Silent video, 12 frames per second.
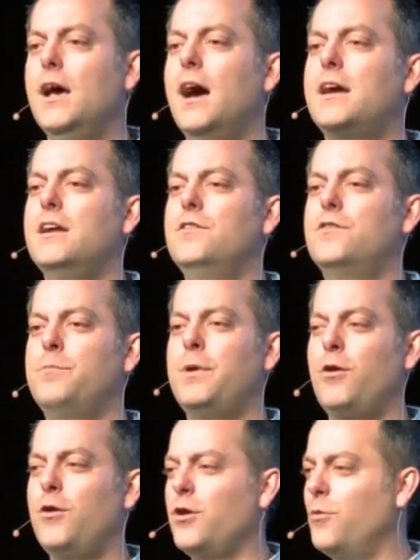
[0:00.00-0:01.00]
A
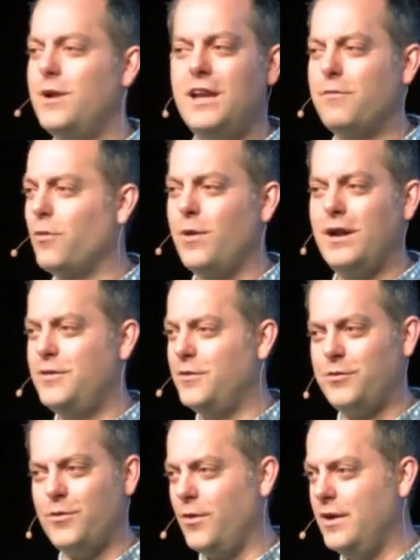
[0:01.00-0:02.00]
conspirator would never write the
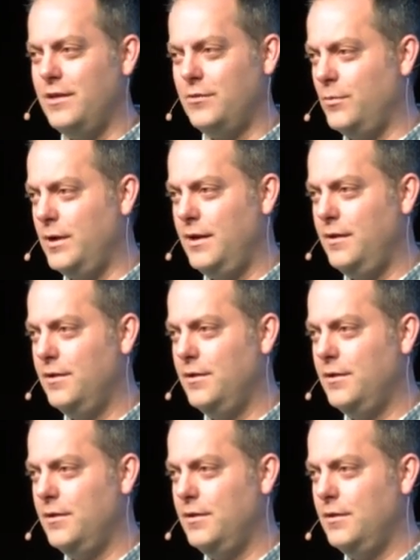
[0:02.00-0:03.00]
story this way.
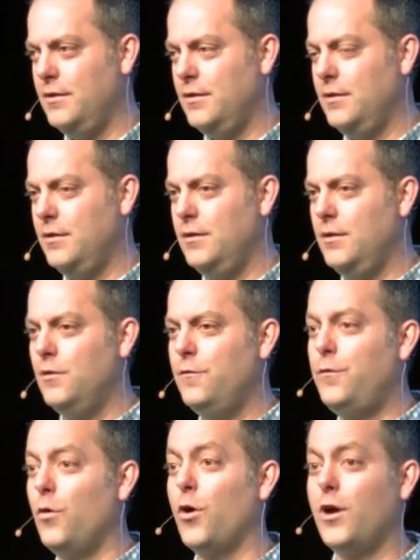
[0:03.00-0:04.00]

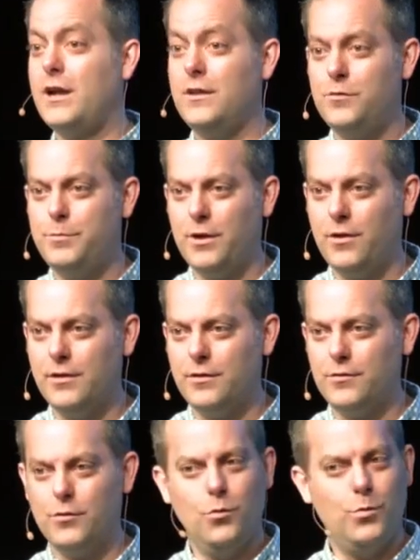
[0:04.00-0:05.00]
Four
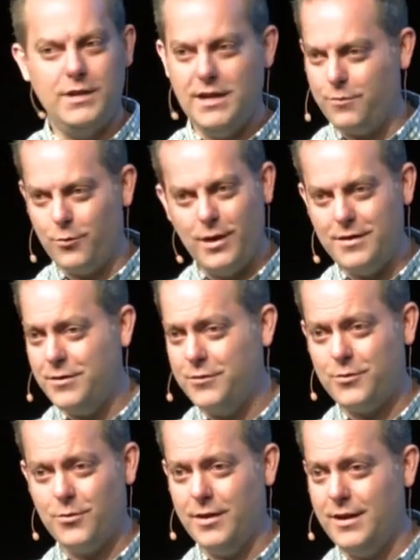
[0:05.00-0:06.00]
conspirators would never write the
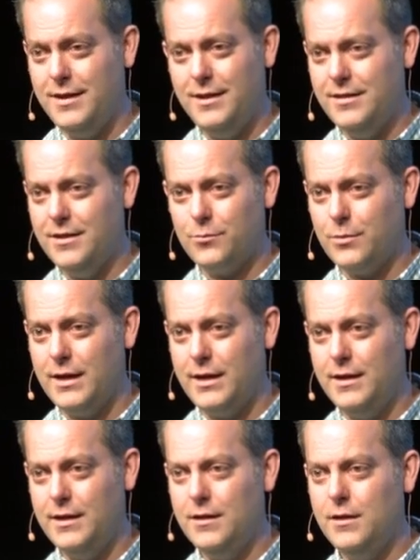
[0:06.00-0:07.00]
story this
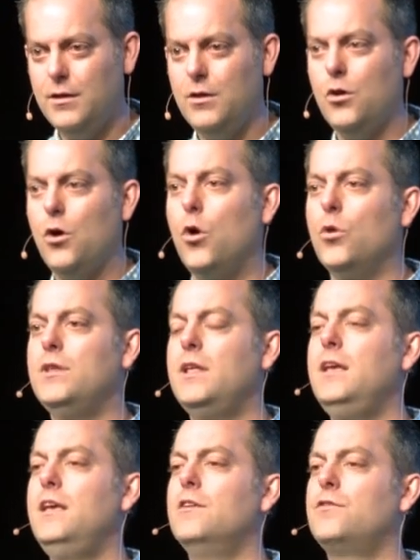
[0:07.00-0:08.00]
way.
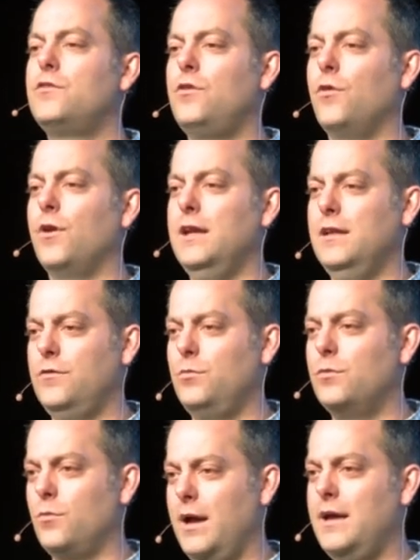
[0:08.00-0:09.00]
Only historians
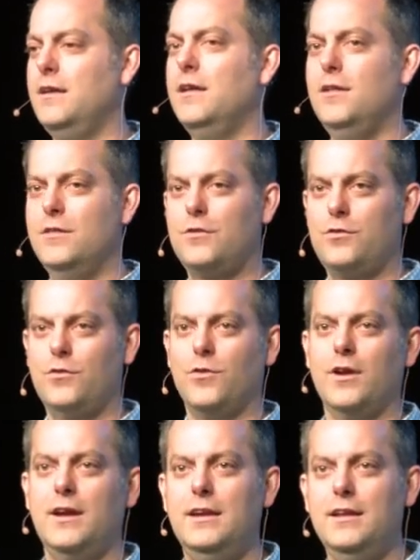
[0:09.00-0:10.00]
would write the
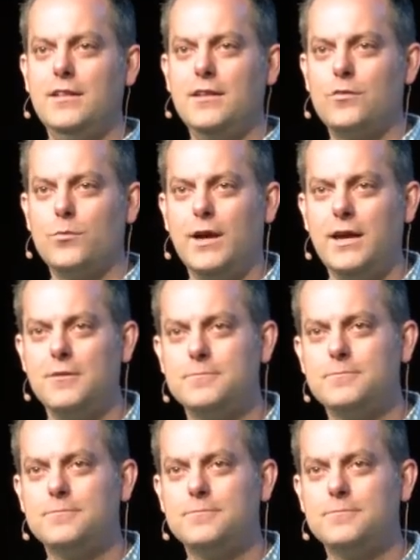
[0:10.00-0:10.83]
story this way.